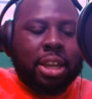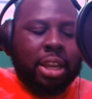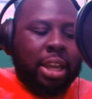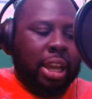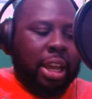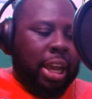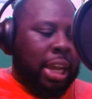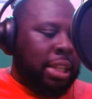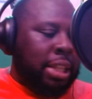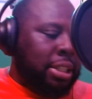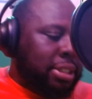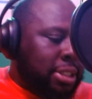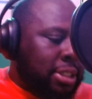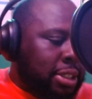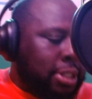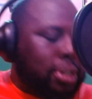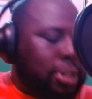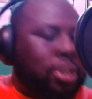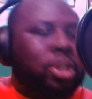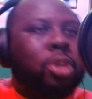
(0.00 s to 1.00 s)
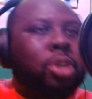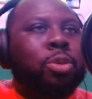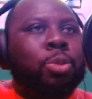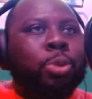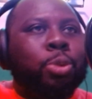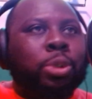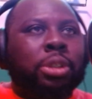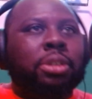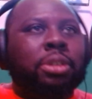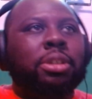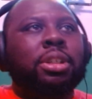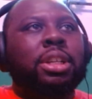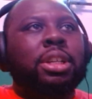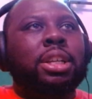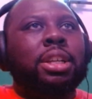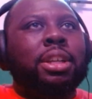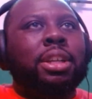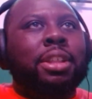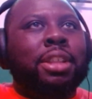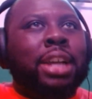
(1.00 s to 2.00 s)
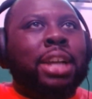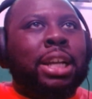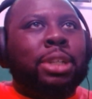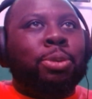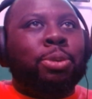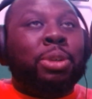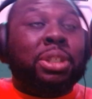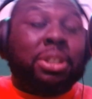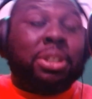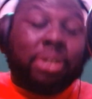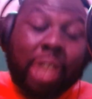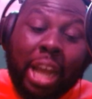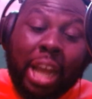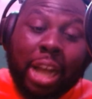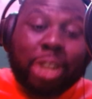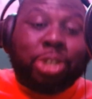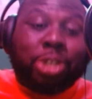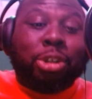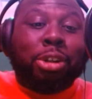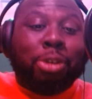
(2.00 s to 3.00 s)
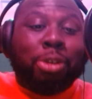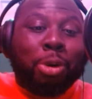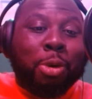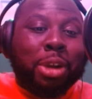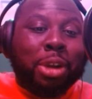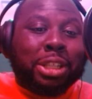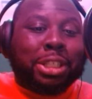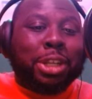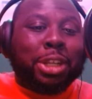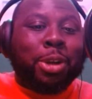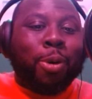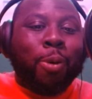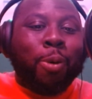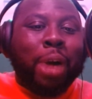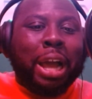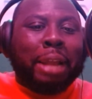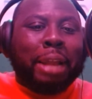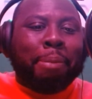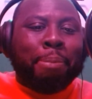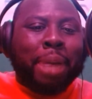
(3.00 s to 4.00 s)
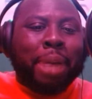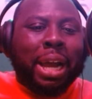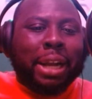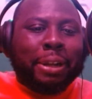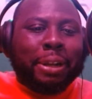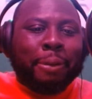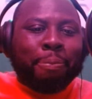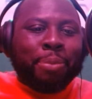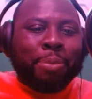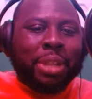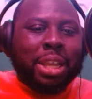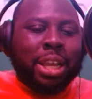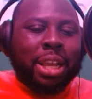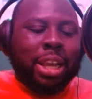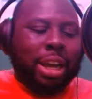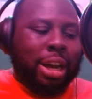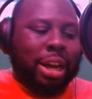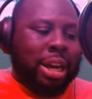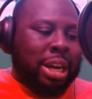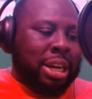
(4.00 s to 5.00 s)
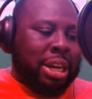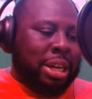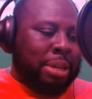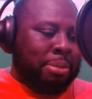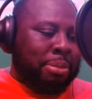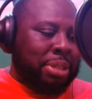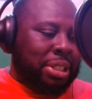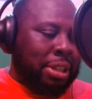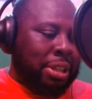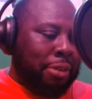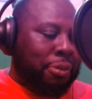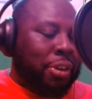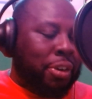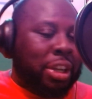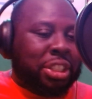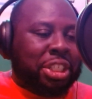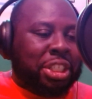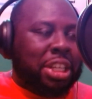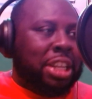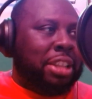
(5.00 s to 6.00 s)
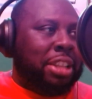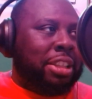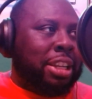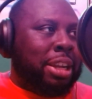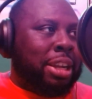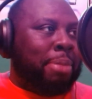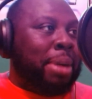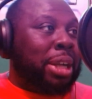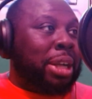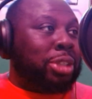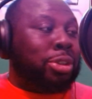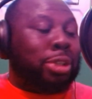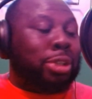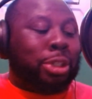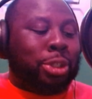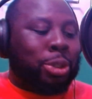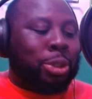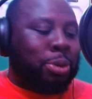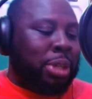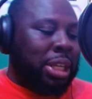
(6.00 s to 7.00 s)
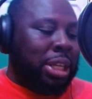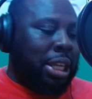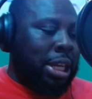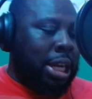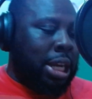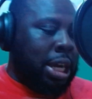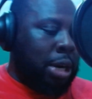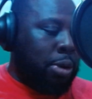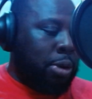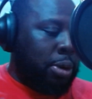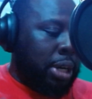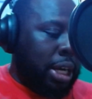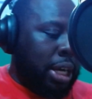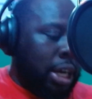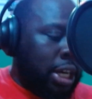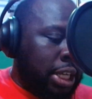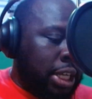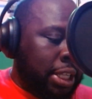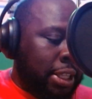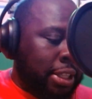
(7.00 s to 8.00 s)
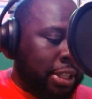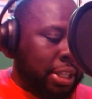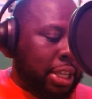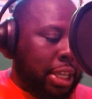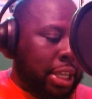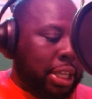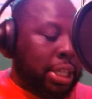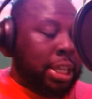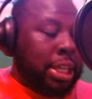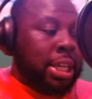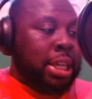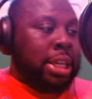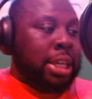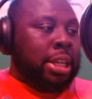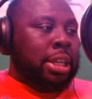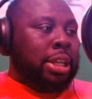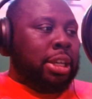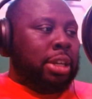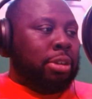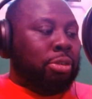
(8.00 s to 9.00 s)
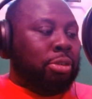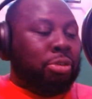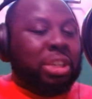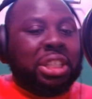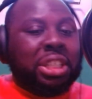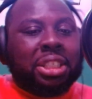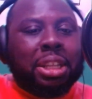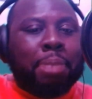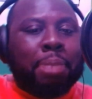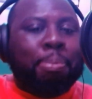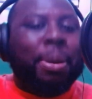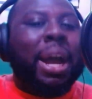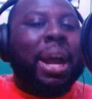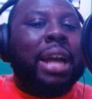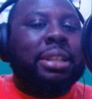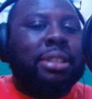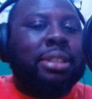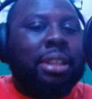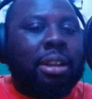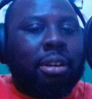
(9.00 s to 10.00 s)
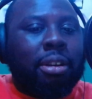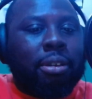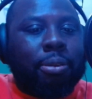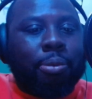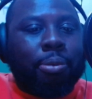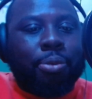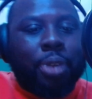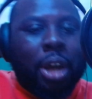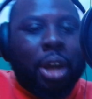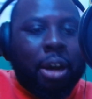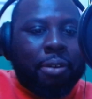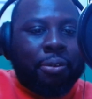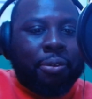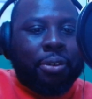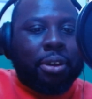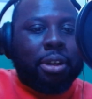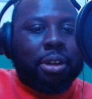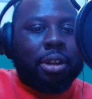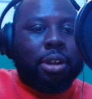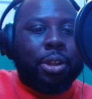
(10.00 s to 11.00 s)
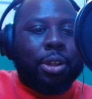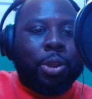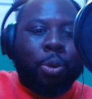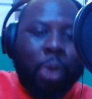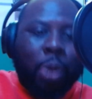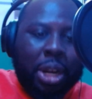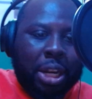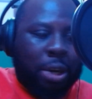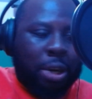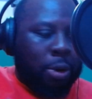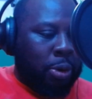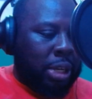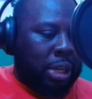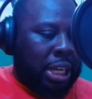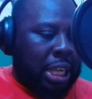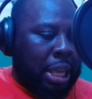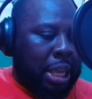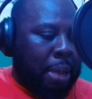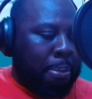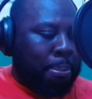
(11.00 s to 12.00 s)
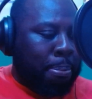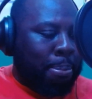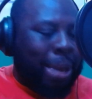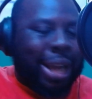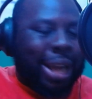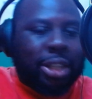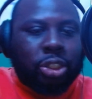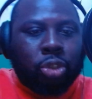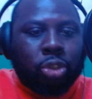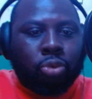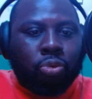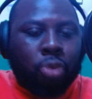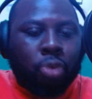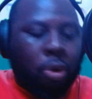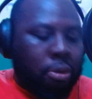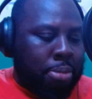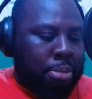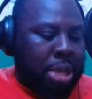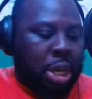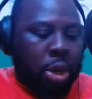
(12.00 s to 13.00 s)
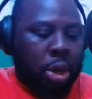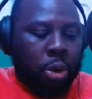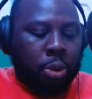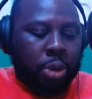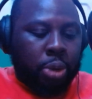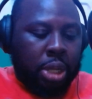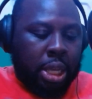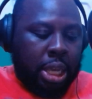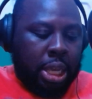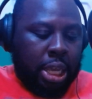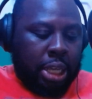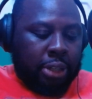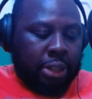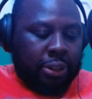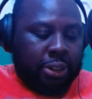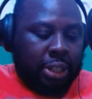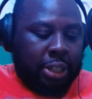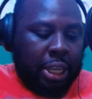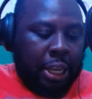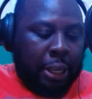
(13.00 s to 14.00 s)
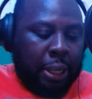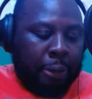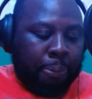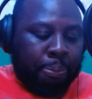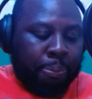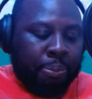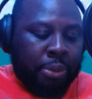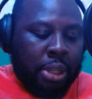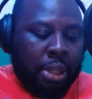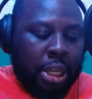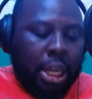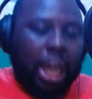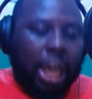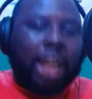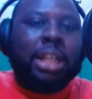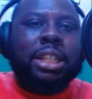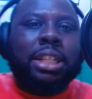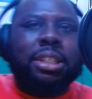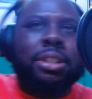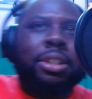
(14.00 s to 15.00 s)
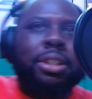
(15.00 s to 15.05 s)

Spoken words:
And this is a tune that was actually requested a while back. It's unfortunate that I'm actually doing it now on the recent passing of the one and only Max Romeo. Scene. And this is a